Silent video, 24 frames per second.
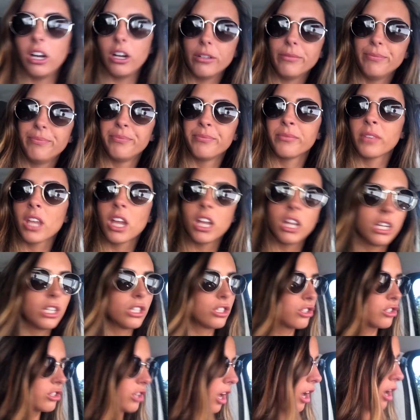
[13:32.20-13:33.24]
you know?
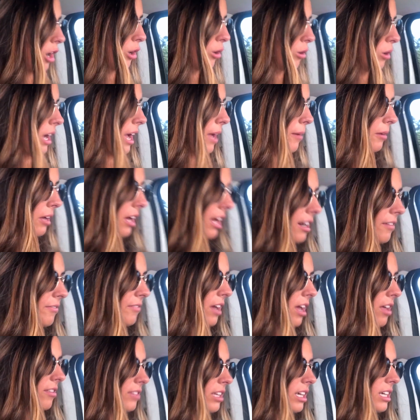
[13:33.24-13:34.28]
So I'm glad I
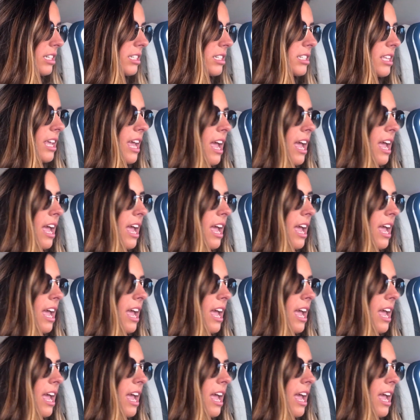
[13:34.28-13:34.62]
found this.